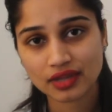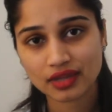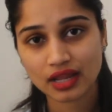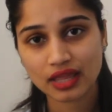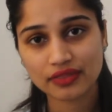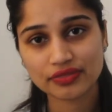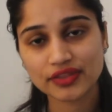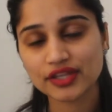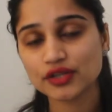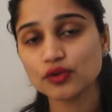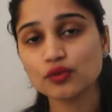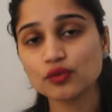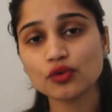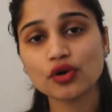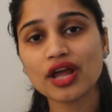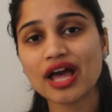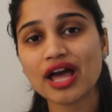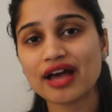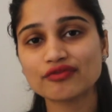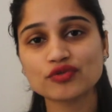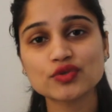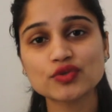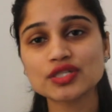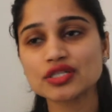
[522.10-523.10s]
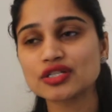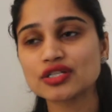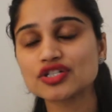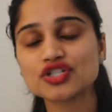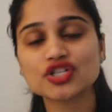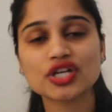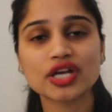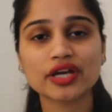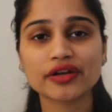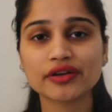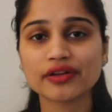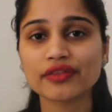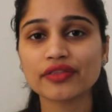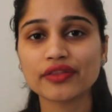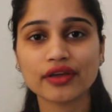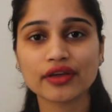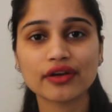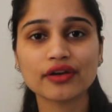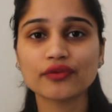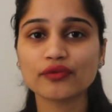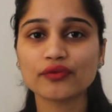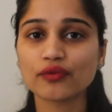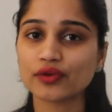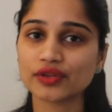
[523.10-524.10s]
They do not have to search here and
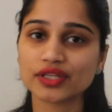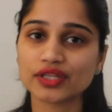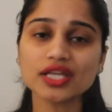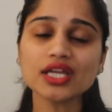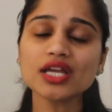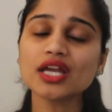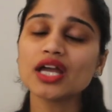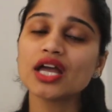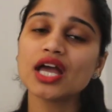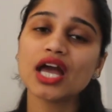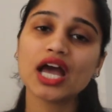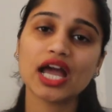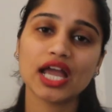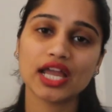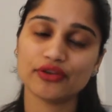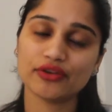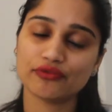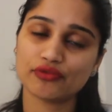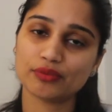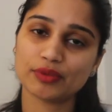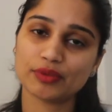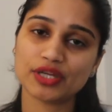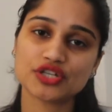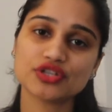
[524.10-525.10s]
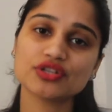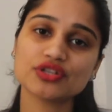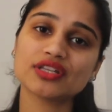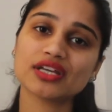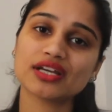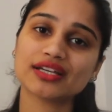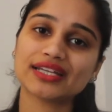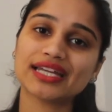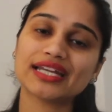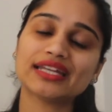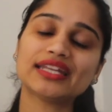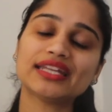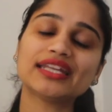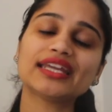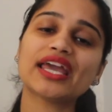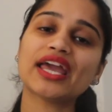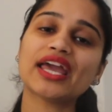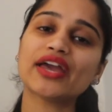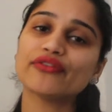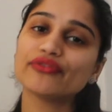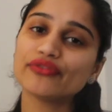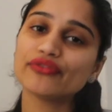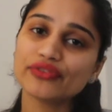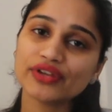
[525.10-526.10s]
there for the information. They are getting
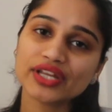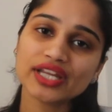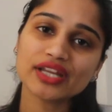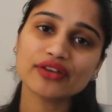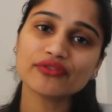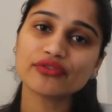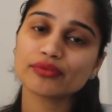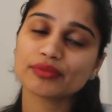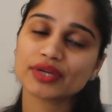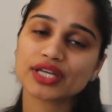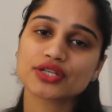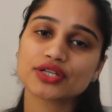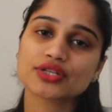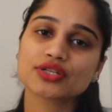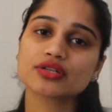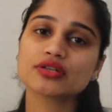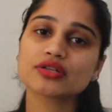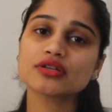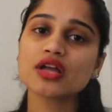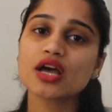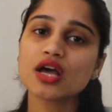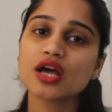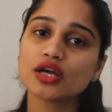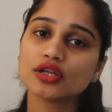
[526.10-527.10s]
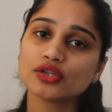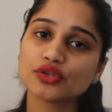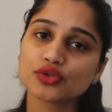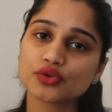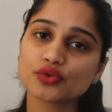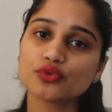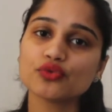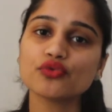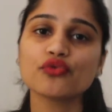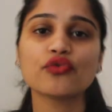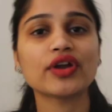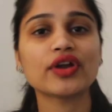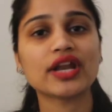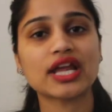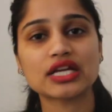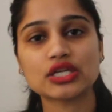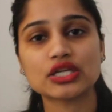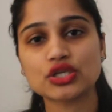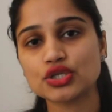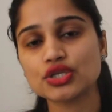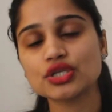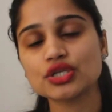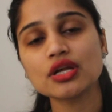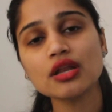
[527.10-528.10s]
every information through
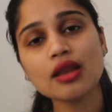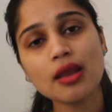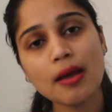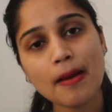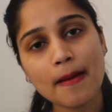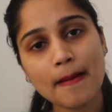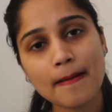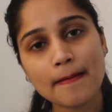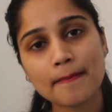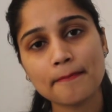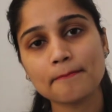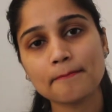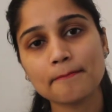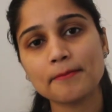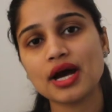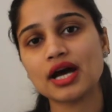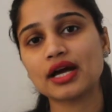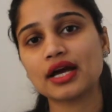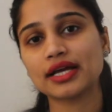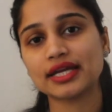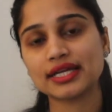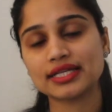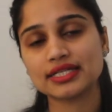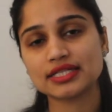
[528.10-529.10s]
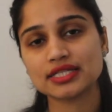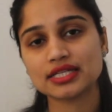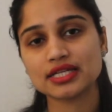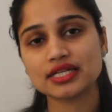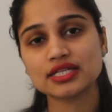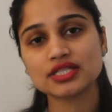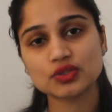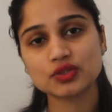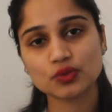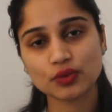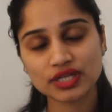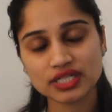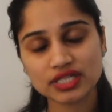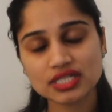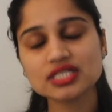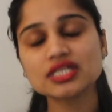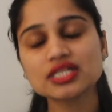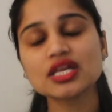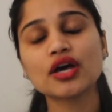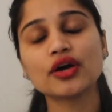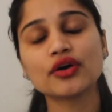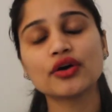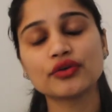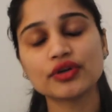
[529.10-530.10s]
financial market. So it is
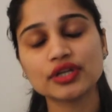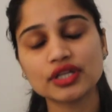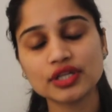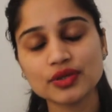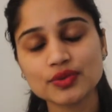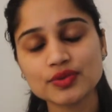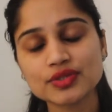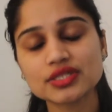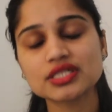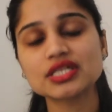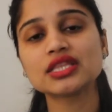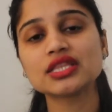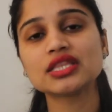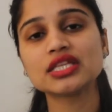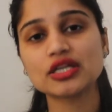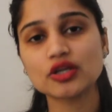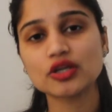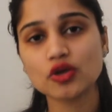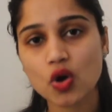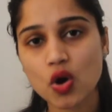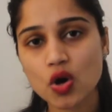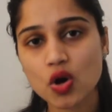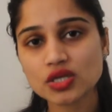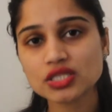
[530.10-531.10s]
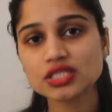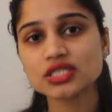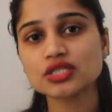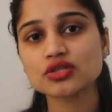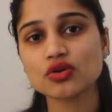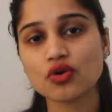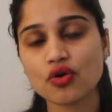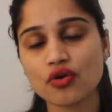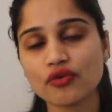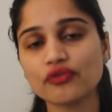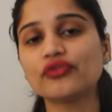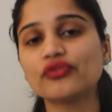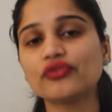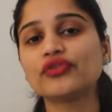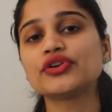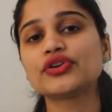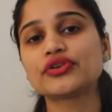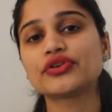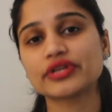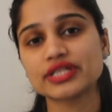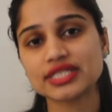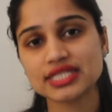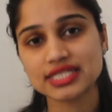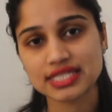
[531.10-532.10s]
reducing the cost of
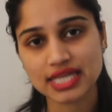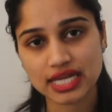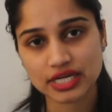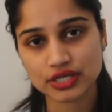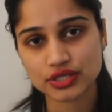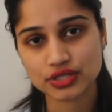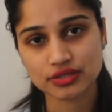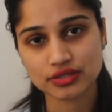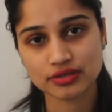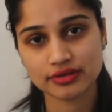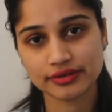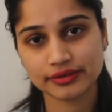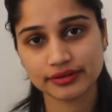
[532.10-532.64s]
transaction.